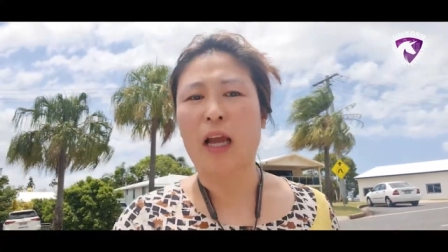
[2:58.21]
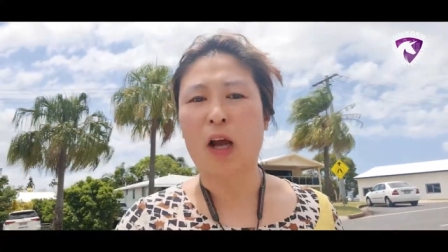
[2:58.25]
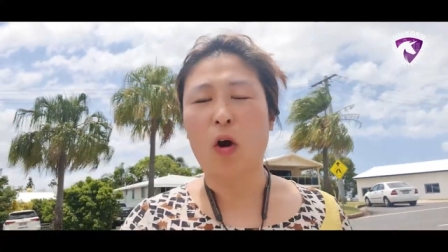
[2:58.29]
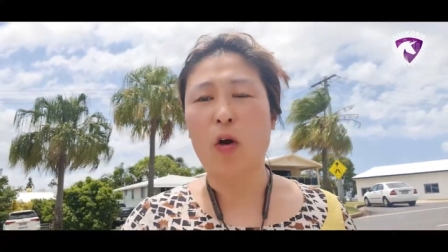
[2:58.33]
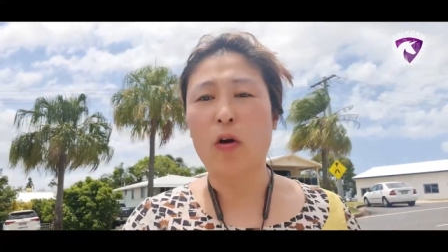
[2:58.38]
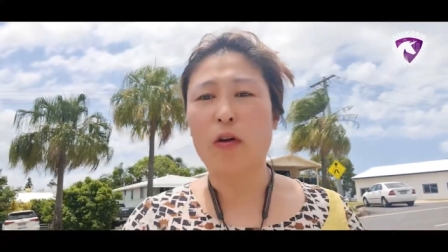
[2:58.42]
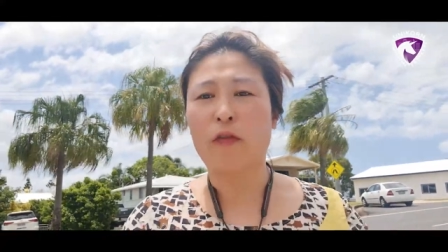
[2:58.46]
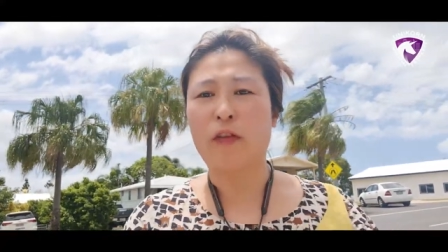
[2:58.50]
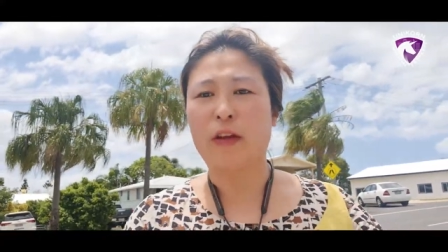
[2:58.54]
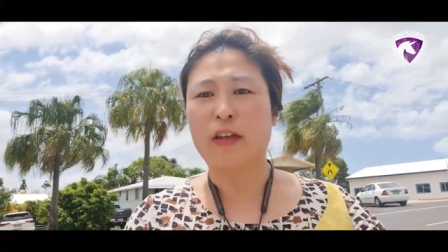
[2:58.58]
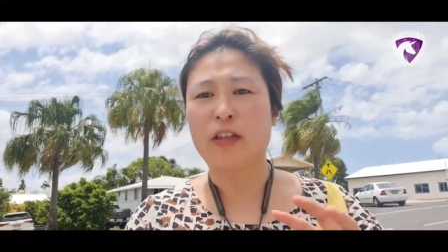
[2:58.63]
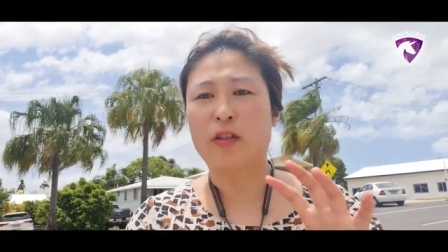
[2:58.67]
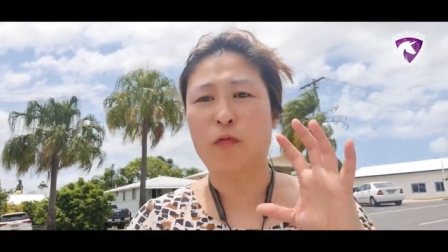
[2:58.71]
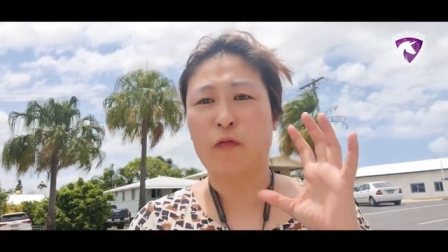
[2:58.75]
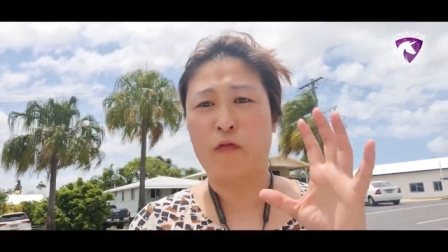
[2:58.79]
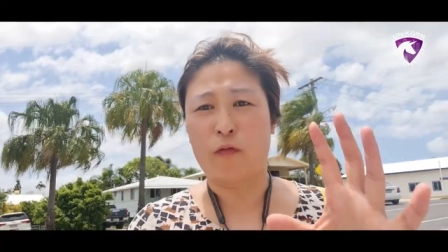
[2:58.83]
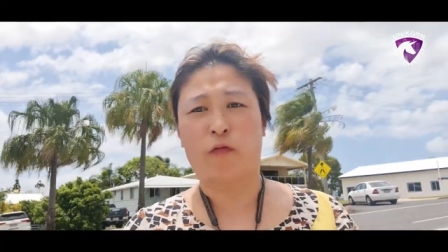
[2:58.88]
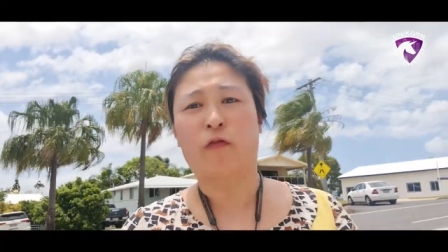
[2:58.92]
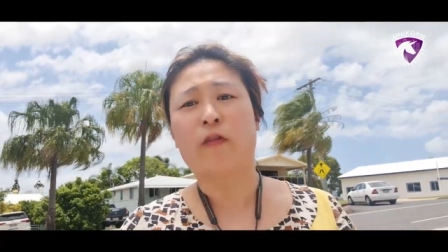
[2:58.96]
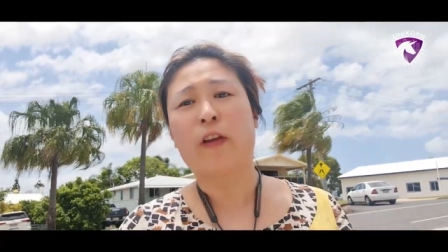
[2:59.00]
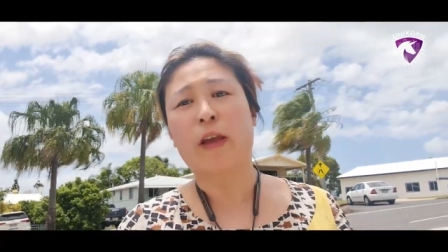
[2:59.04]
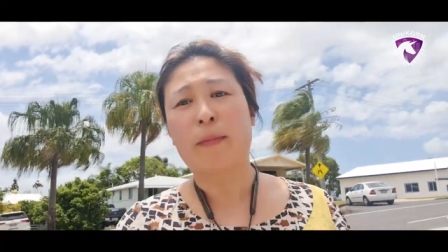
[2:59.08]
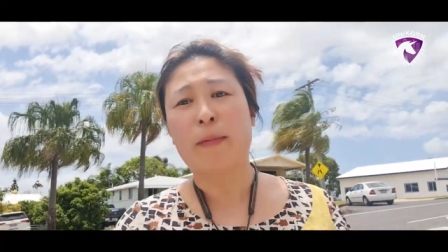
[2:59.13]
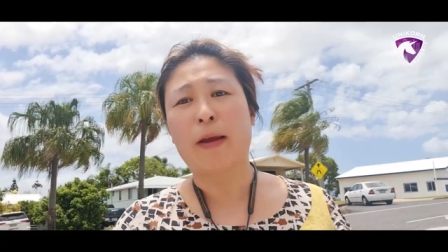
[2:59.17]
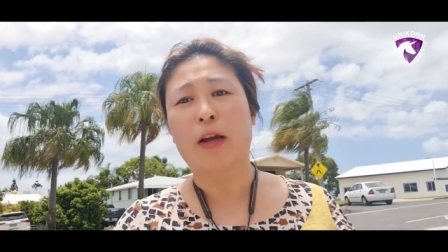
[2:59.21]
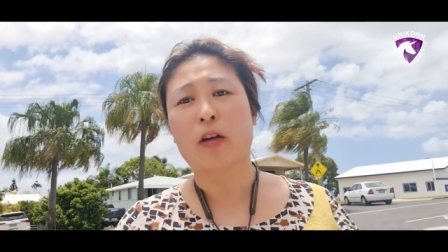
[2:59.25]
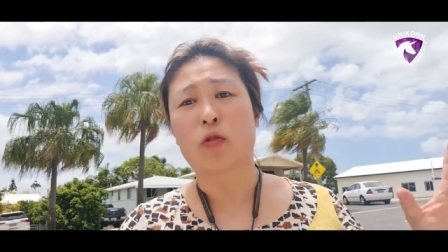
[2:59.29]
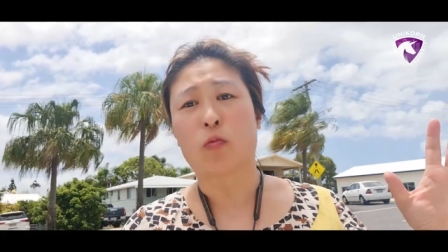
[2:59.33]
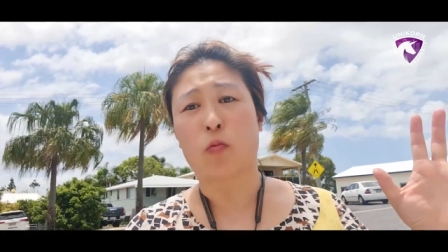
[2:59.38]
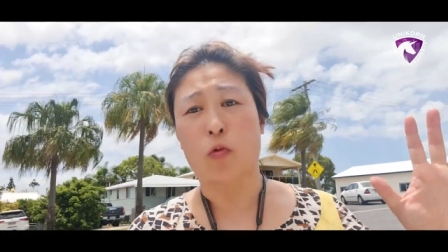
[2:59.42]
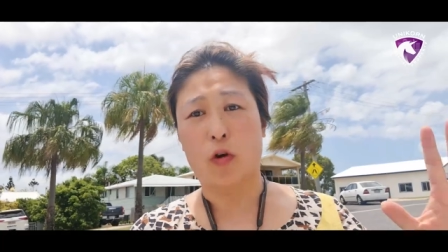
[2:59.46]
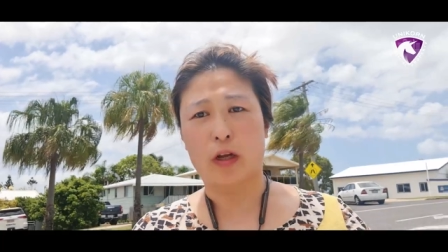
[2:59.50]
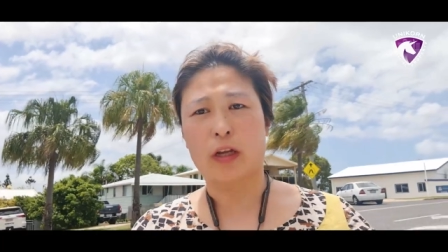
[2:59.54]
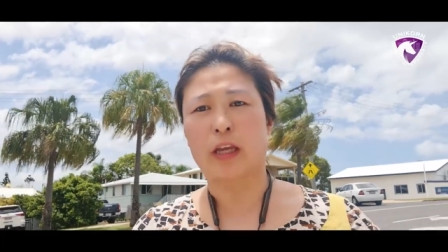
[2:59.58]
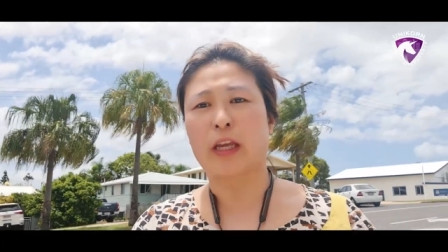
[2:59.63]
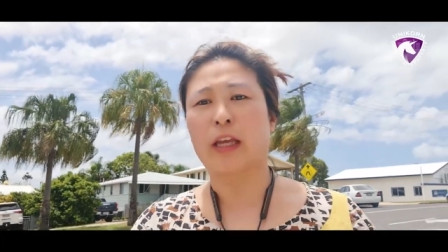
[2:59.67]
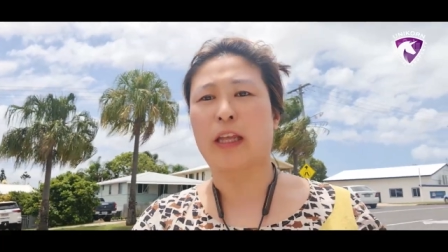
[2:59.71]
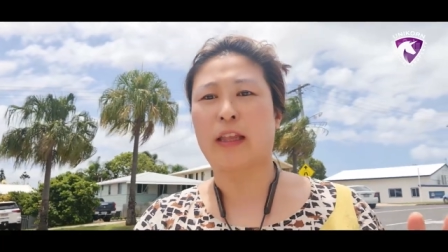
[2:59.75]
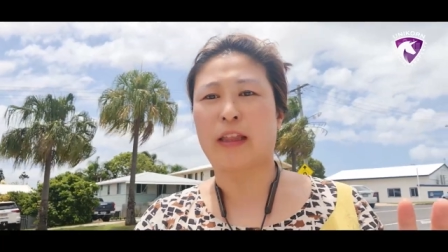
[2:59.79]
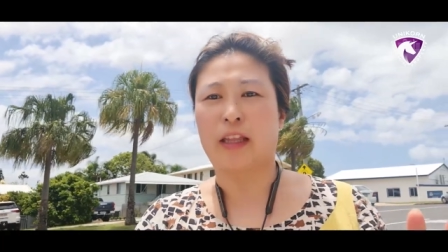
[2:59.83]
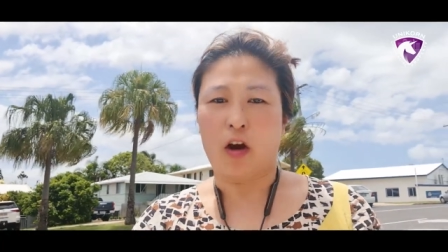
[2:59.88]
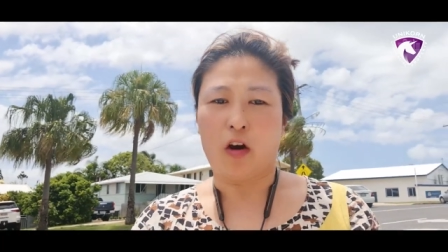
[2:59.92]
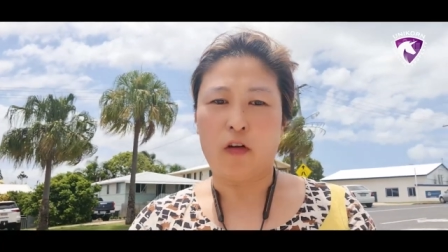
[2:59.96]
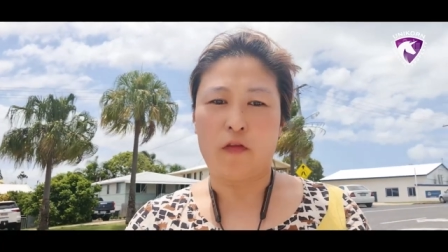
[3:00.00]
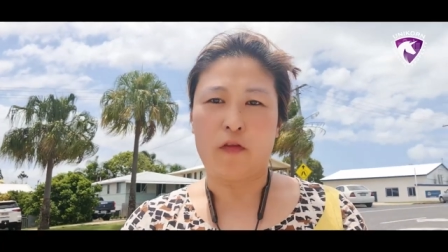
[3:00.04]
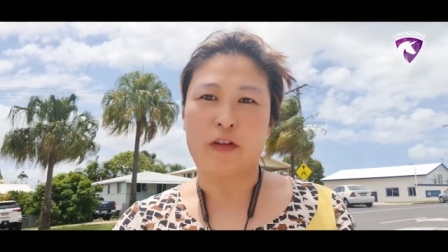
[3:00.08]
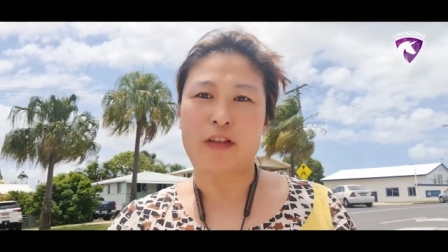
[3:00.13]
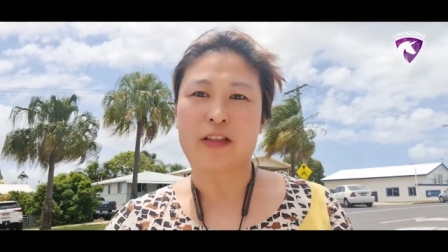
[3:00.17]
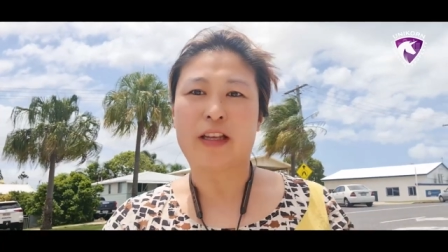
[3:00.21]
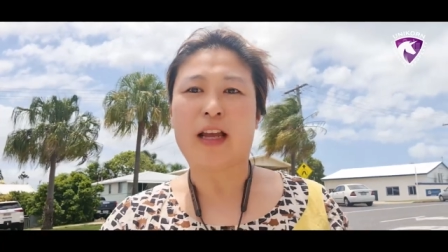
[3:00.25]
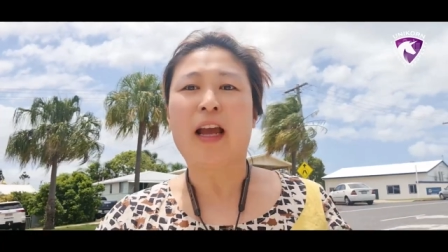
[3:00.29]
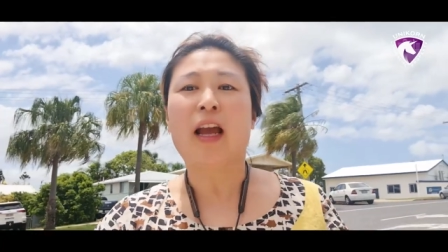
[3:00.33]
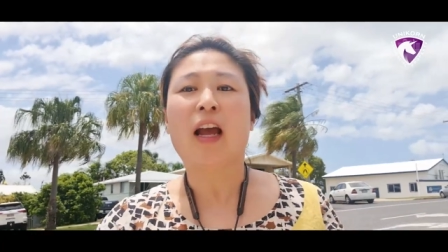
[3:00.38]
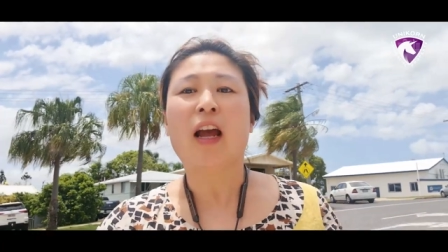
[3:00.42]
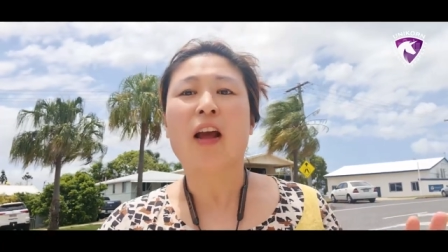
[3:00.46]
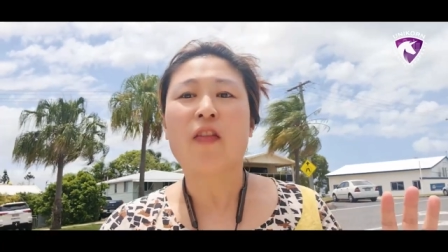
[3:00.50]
or if there's females working in the office,